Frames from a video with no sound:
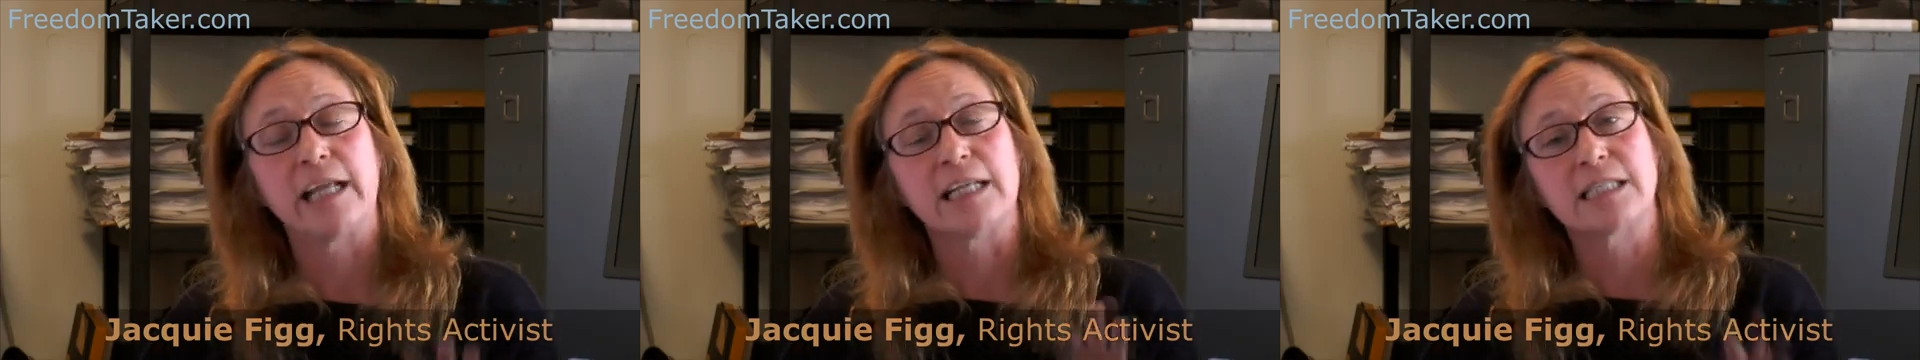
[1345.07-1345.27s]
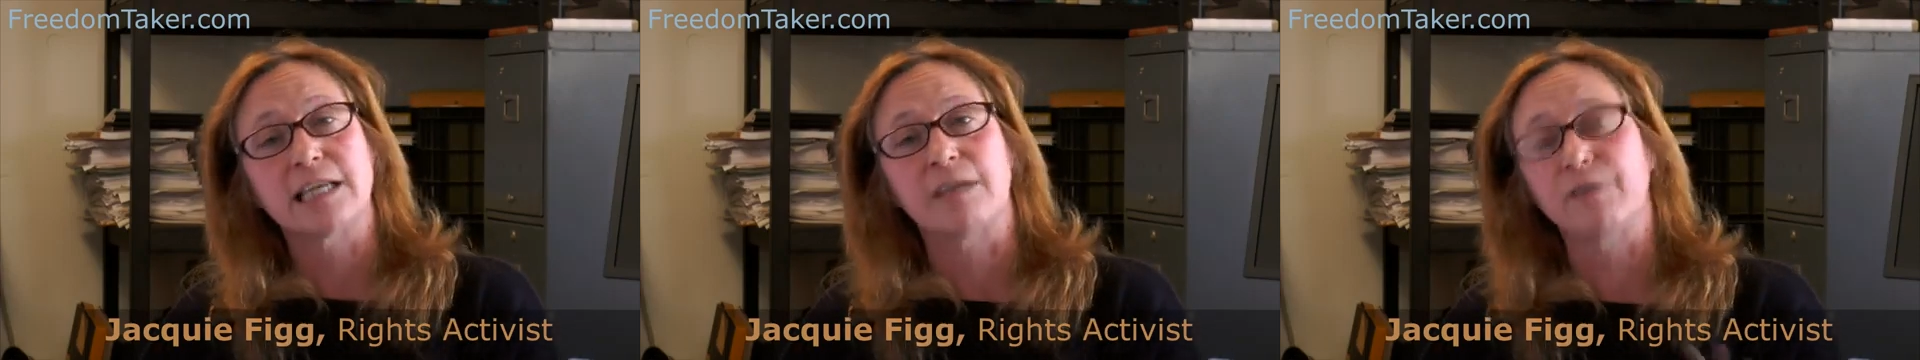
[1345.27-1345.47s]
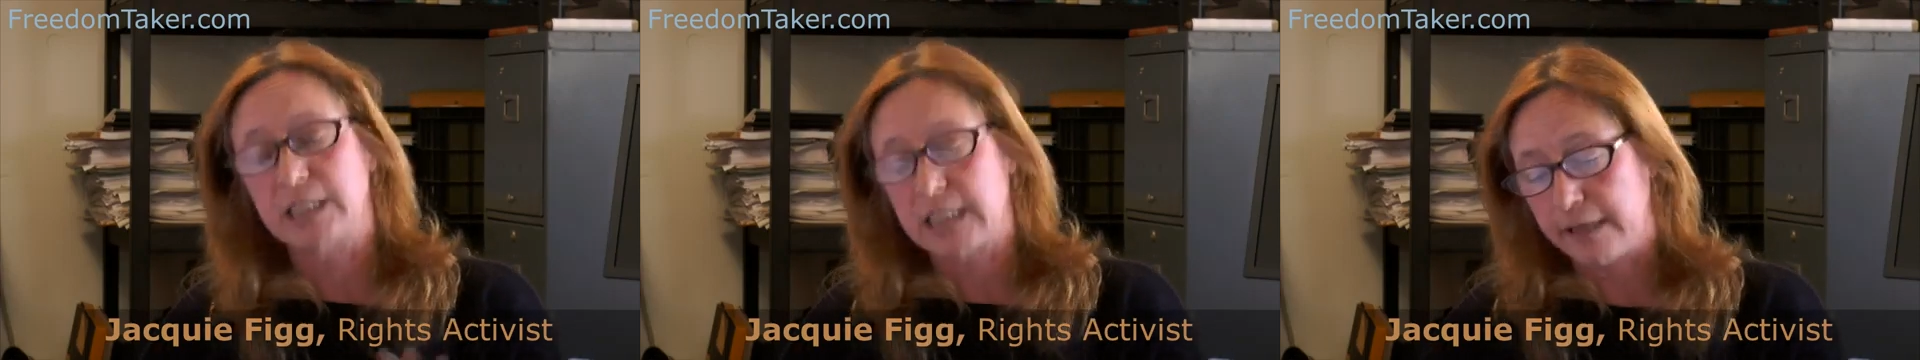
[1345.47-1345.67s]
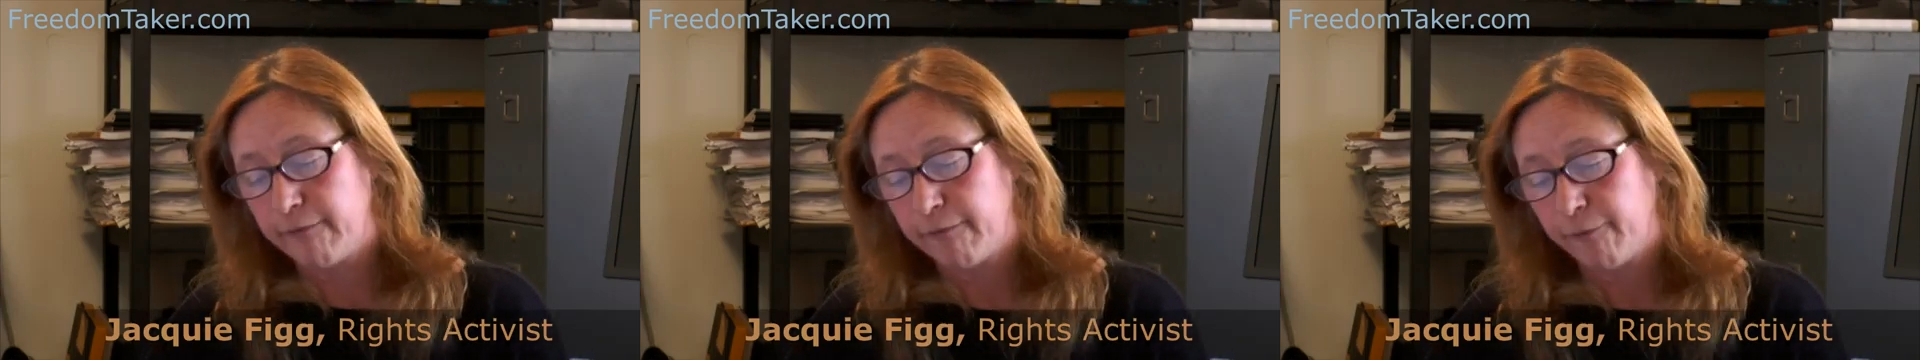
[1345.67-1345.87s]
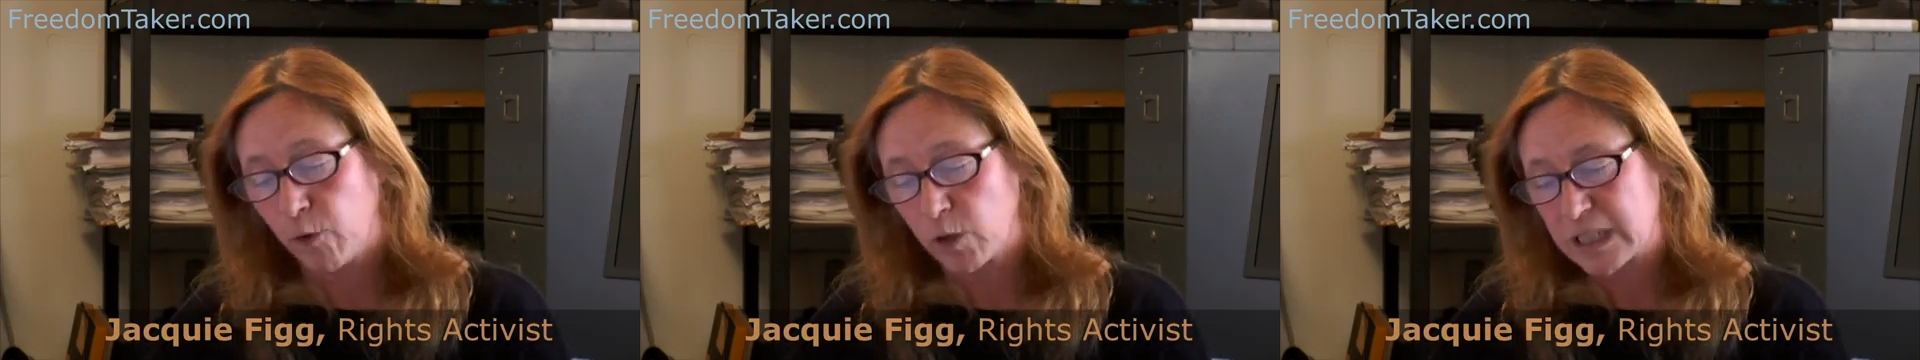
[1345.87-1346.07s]
and
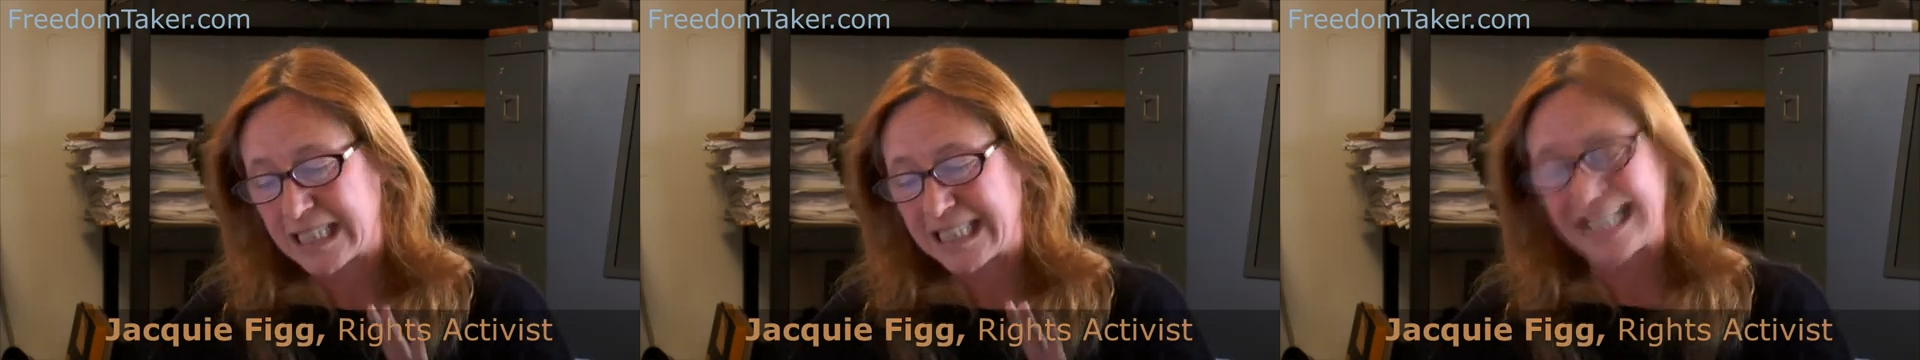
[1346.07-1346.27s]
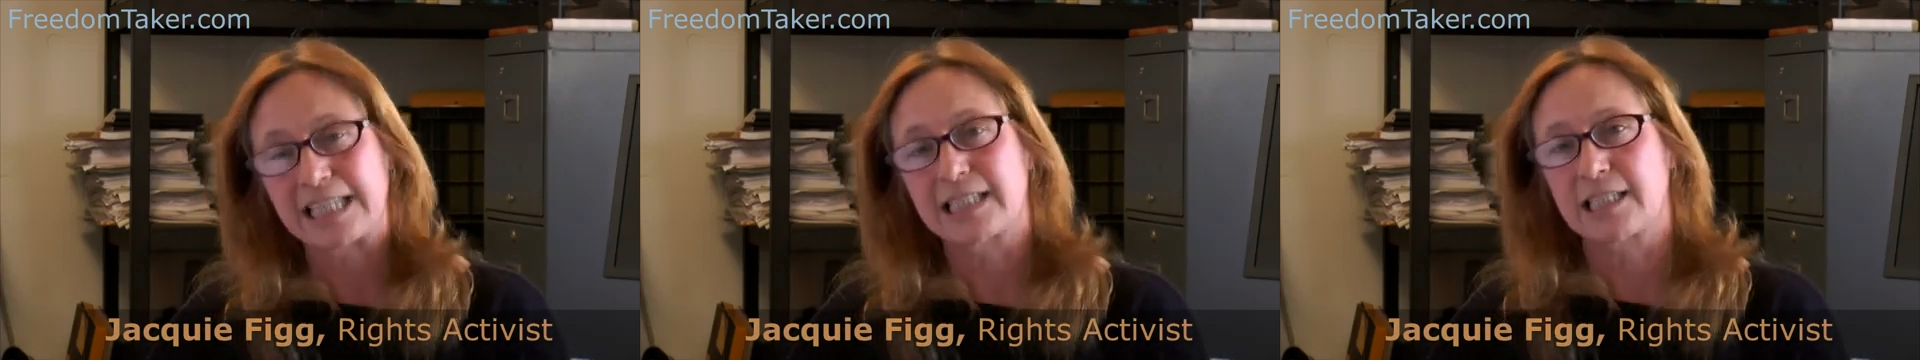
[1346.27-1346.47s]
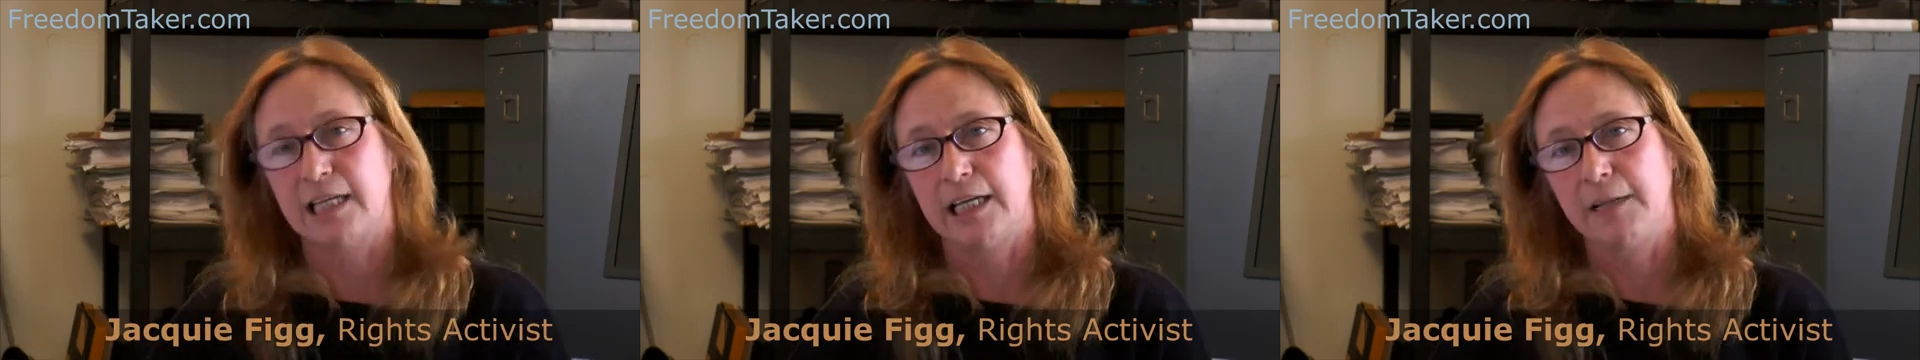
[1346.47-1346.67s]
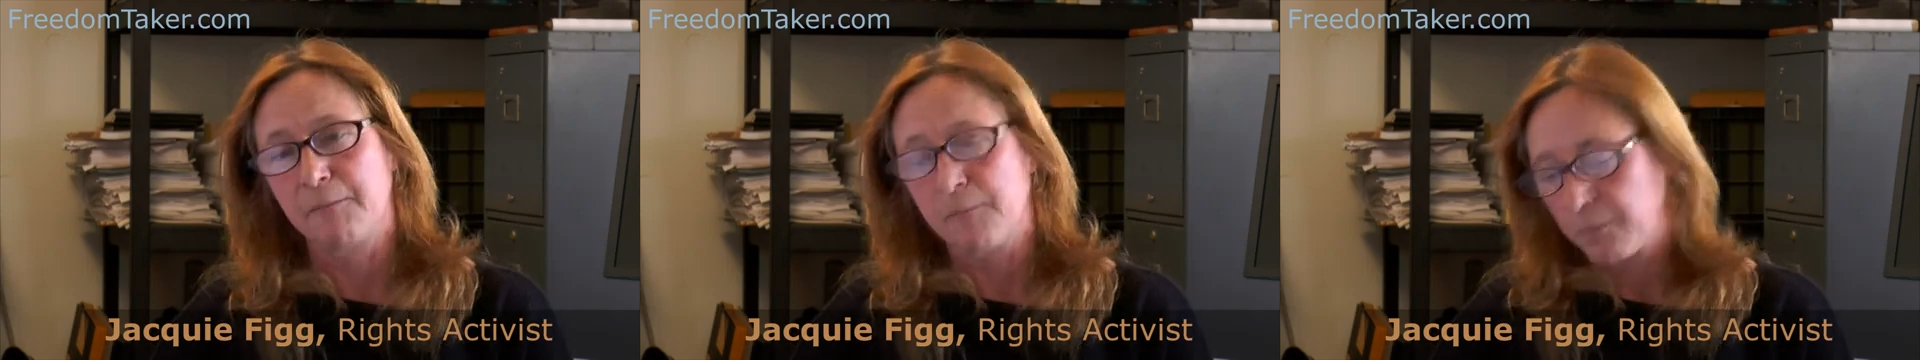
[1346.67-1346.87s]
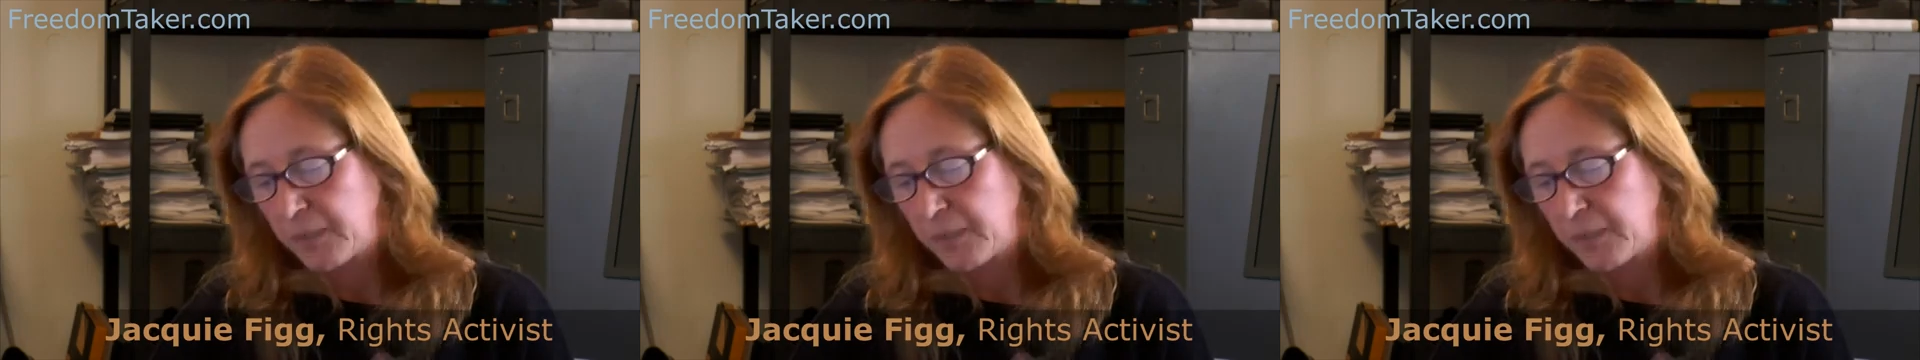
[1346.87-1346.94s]
17460.